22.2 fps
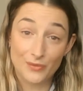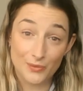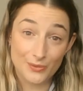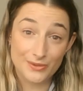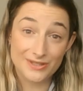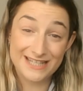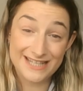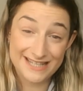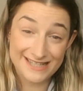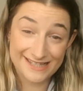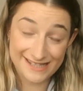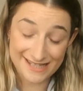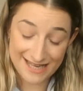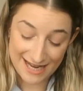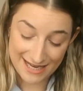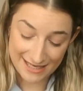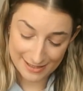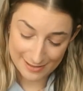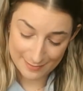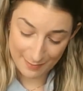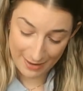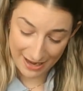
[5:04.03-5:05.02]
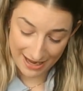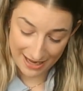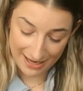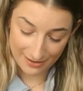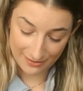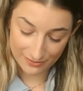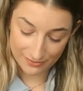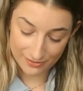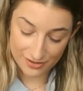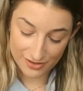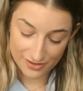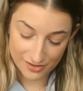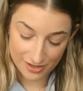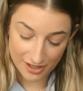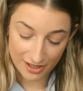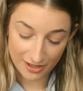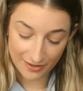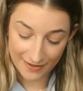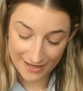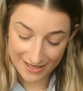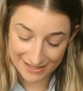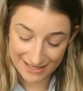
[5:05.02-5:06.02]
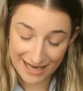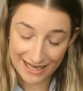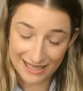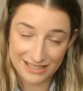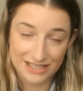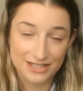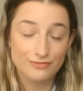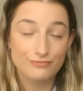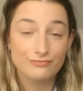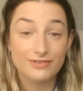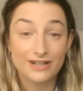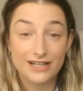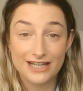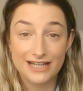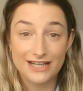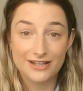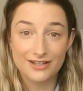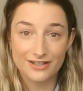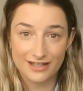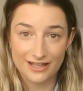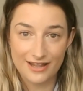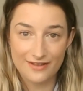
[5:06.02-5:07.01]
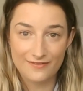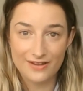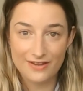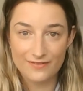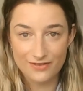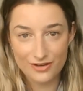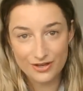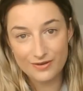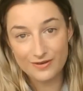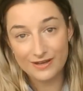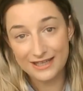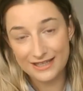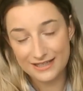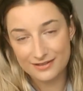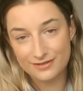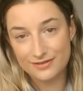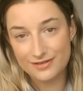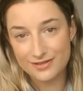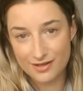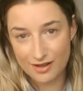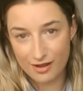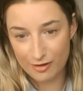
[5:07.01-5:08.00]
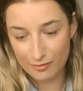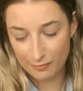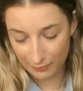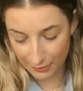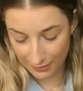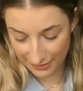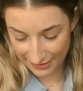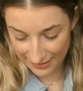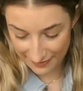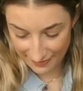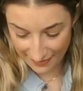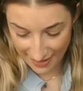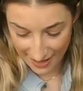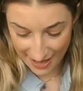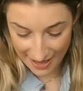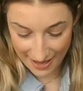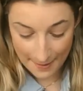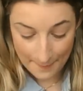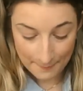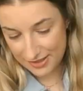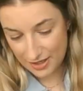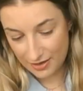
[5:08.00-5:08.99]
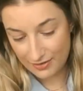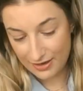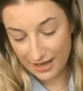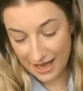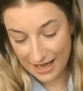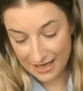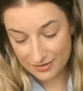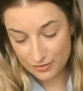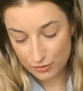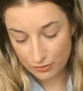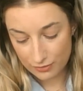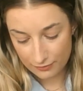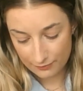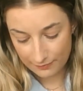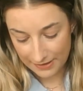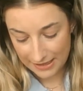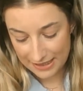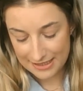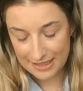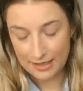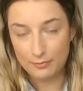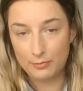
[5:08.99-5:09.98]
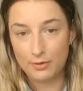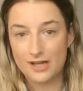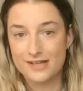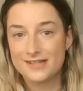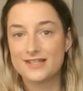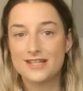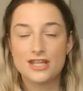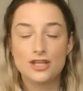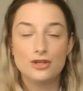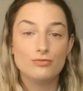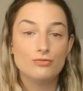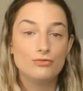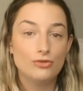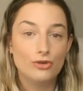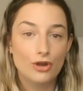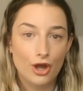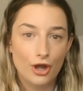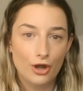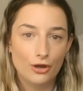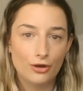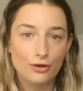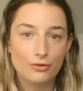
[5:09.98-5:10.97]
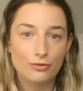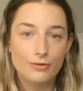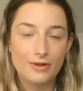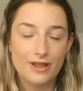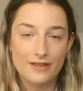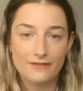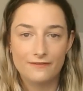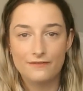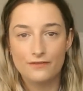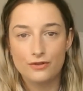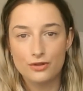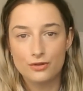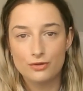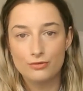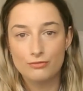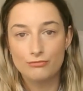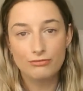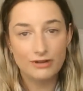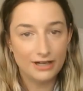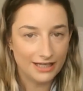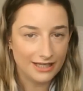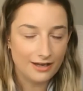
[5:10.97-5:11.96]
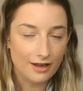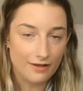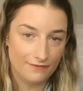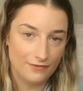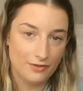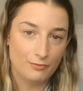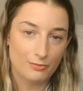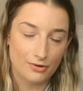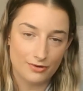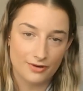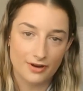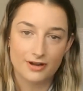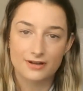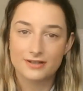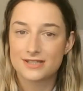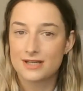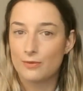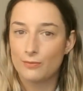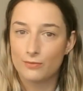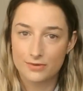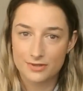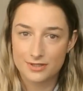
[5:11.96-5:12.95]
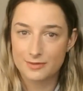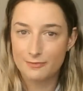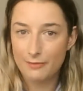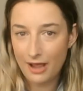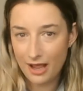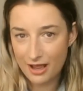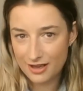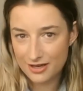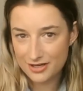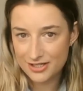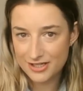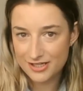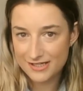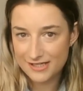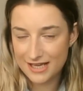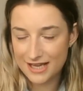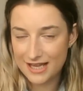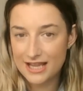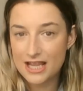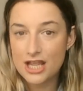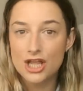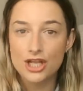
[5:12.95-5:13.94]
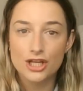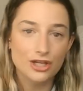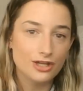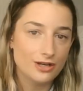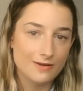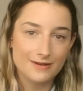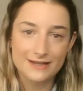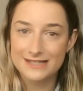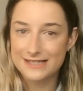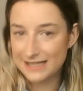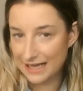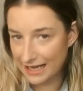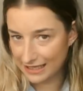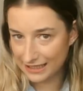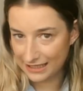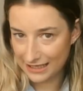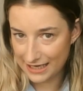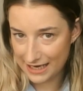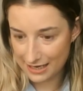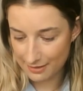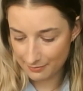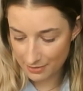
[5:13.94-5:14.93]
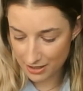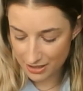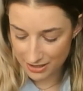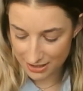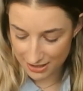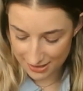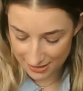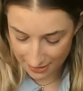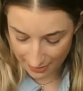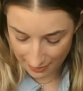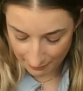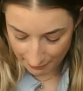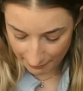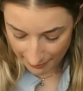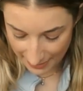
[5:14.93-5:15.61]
£46. So it's actually really good that they've given you a little sample in there. So yeah, it's got the retail price that you know if you really love the product and want to purchase it, you know exactly how much it's going to